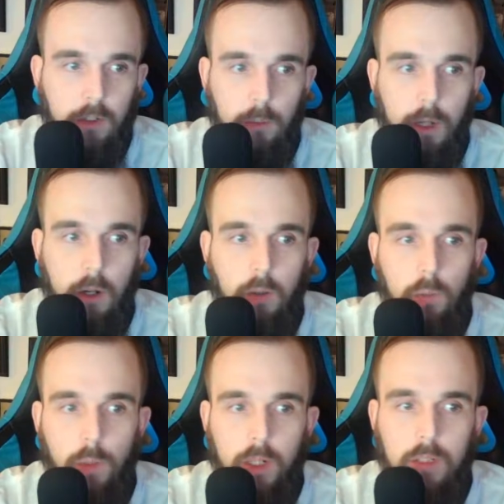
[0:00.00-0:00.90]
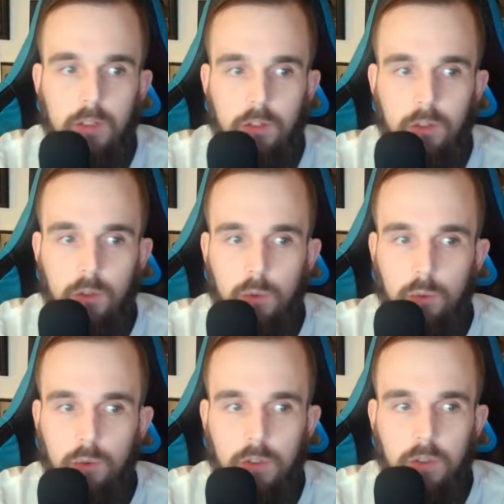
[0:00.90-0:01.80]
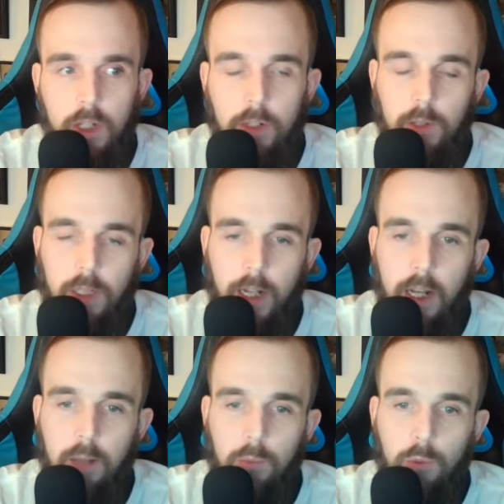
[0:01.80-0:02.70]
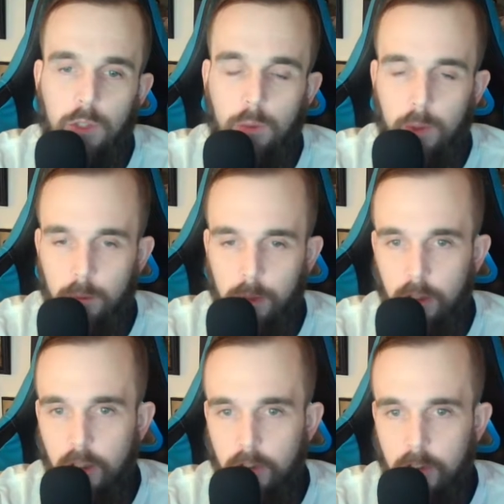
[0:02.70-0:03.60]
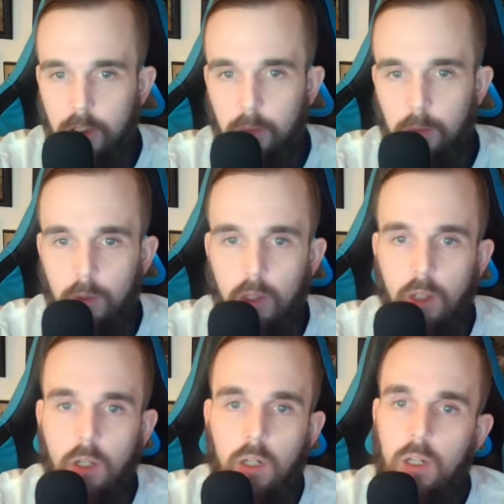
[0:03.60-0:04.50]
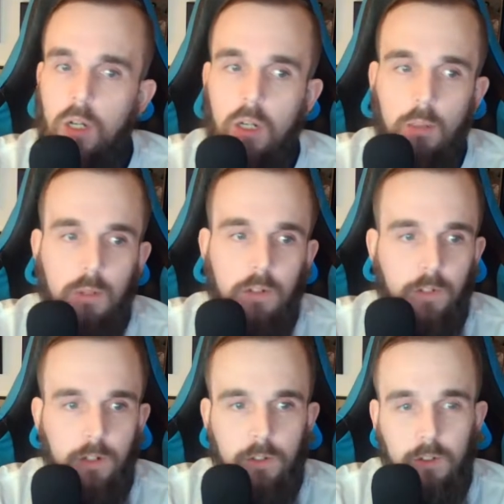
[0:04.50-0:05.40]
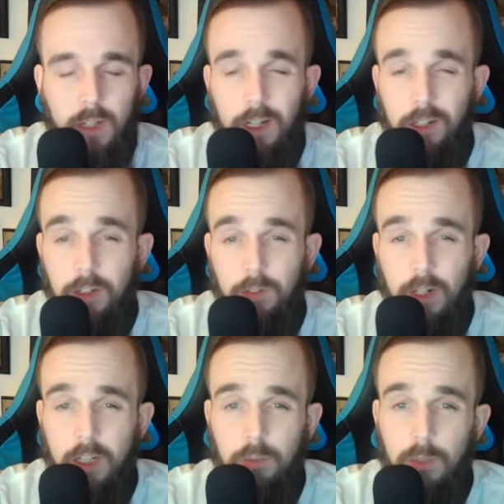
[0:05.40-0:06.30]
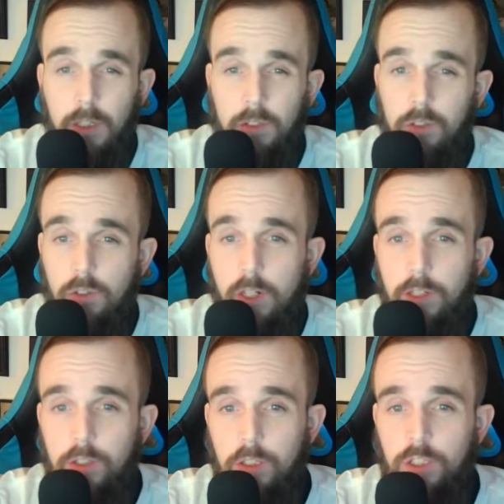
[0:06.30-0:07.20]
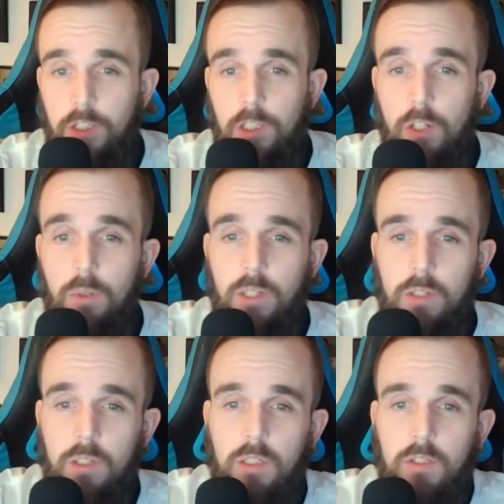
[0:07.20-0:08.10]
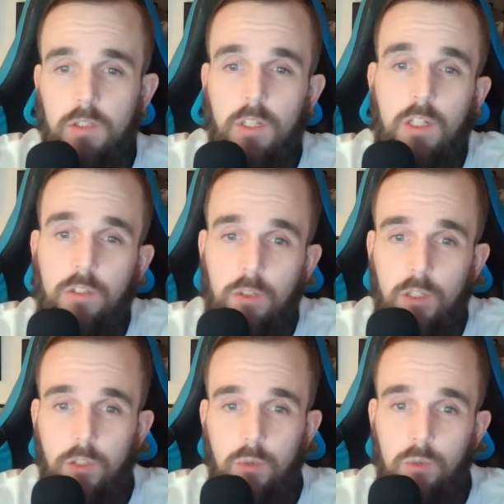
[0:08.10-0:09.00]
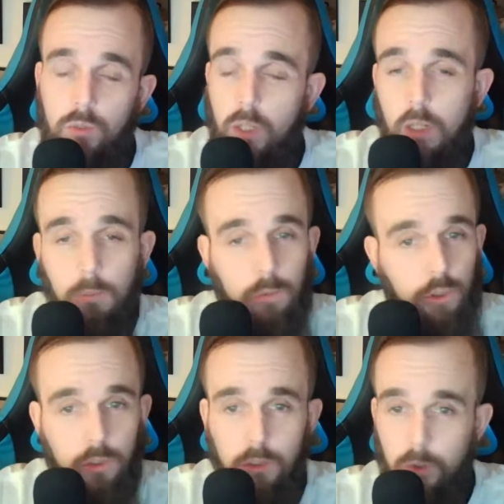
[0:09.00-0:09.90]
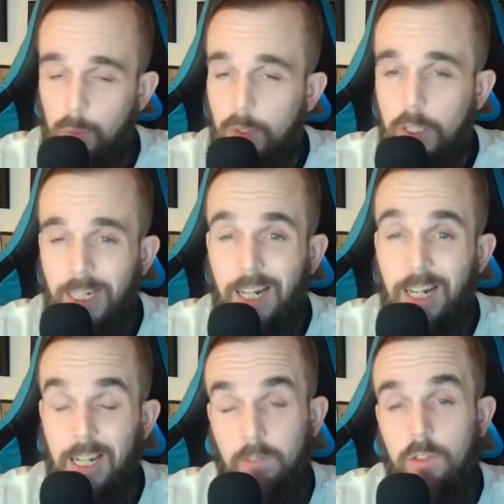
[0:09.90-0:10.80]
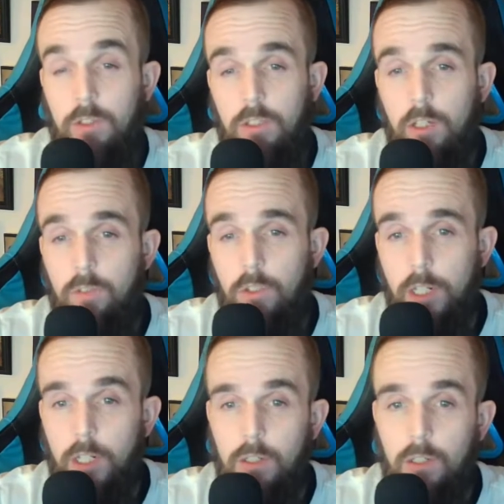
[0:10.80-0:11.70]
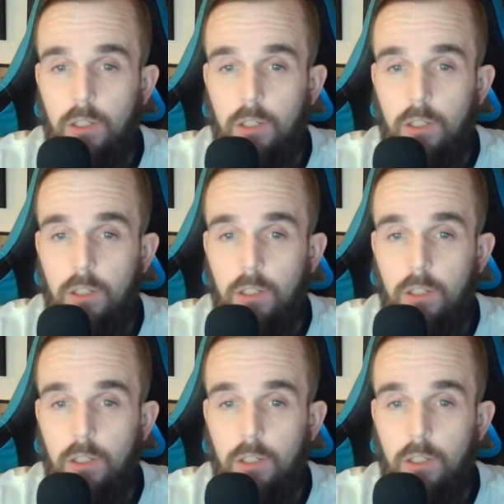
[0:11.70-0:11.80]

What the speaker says: guys about ways to use the salary cap when you're rebuilding your team. I found there's a lot of different aspects and strategies that go into this that you can use. I'm sure there's plenty I haven't discovered yet.